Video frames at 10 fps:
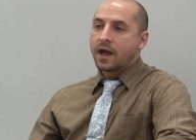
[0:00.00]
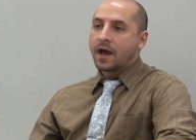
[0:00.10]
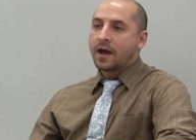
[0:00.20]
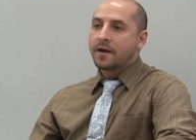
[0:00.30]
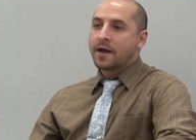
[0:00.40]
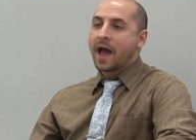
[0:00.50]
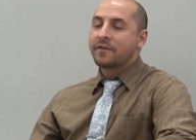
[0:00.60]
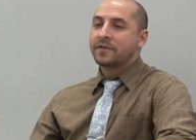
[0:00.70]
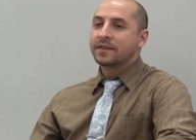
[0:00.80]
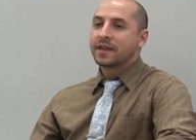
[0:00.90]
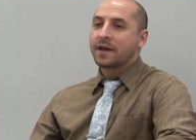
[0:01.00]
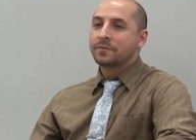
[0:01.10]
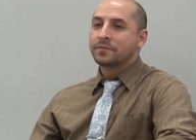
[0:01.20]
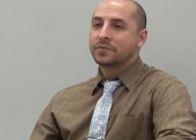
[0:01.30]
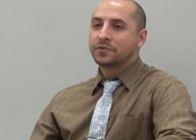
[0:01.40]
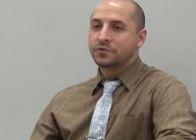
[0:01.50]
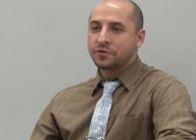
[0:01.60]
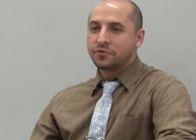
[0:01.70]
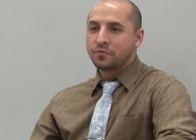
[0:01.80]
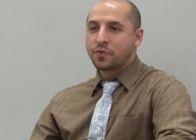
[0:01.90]
Uh, having them
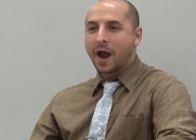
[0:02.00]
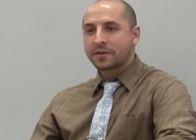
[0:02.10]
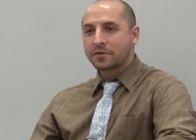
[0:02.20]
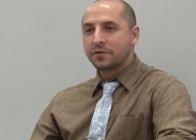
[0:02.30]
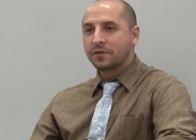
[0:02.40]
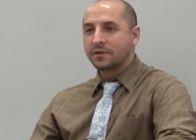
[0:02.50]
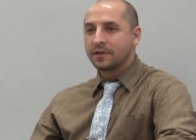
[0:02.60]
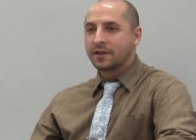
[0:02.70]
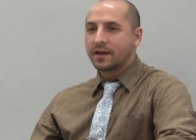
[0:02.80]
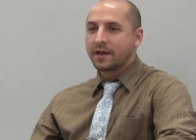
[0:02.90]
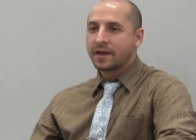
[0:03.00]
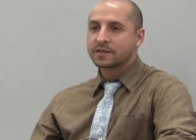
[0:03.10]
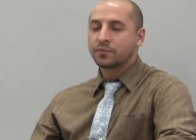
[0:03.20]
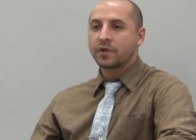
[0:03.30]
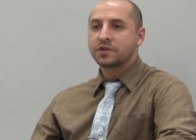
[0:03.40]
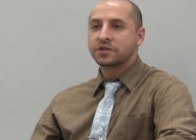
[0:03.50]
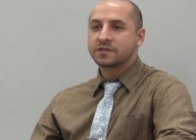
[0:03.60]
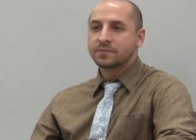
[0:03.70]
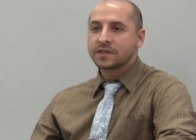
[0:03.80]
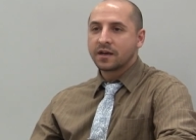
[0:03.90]
do practical uh,
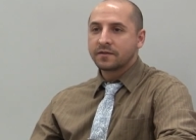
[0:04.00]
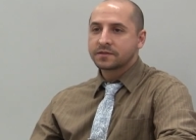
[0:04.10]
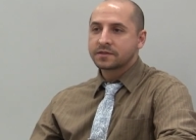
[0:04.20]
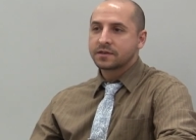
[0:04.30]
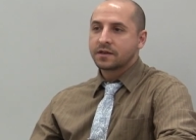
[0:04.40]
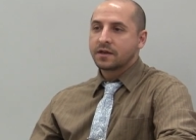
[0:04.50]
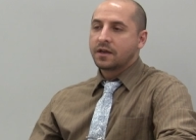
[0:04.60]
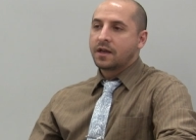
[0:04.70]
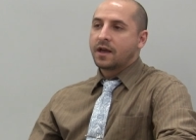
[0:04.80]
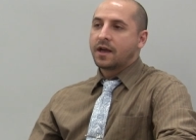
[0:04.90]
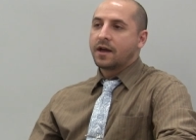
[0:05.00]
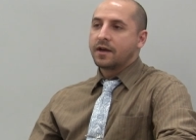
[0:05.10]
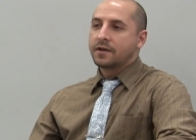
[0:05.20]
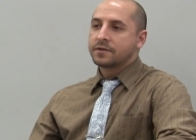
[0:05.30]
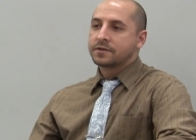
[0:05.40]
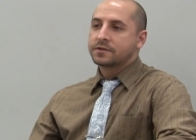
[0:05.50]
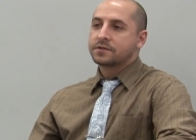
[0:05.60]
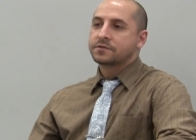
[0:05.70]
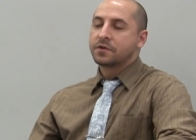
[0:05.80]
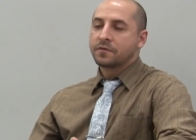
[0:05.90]
explorations themselves. Uh,
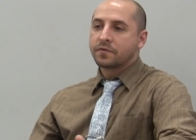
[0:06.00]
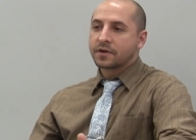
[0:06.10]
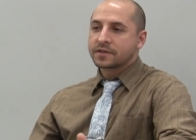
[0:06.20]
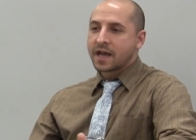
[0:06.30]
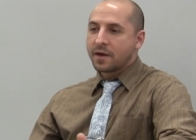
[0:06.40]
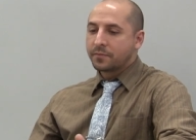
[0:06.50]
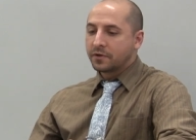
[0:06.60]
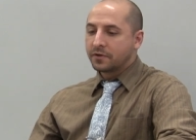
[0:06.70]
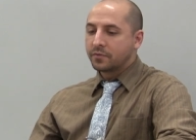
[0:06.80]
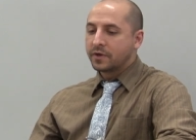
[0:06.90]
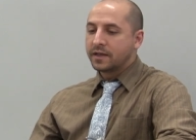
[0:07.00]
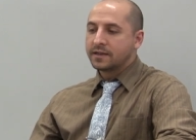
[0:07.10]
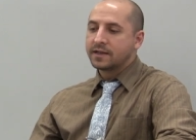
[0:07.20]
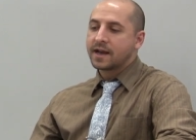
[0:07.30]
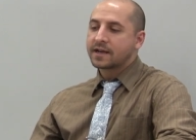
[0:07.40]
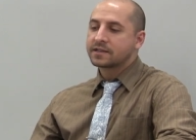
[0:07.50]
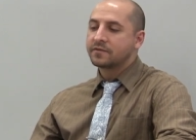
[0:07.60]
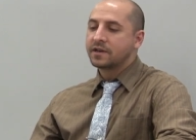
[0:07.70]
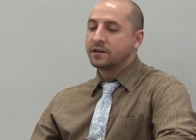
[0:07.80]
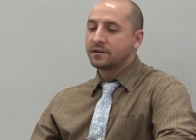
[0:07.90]
so, for example, we did an
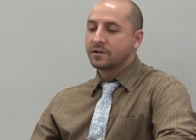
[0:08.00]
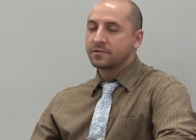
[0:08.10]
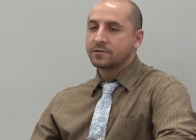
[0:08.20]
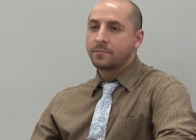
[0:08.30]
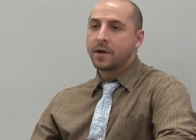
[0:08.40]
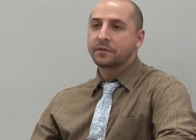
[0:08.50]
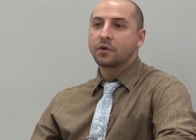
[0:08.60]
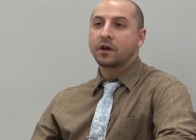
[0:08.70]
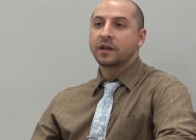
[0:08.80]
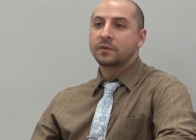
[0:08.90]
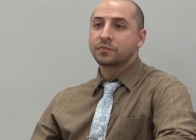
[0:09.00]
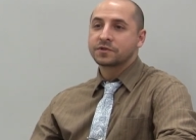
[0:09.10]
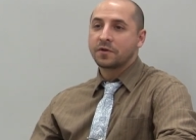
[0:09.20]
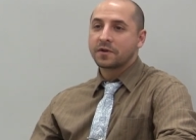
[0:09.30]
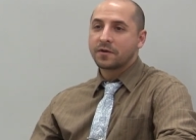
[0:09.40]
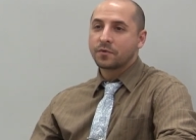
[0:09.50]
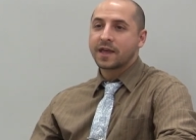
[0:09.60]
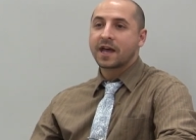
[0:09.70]
activity uh, about their online persona where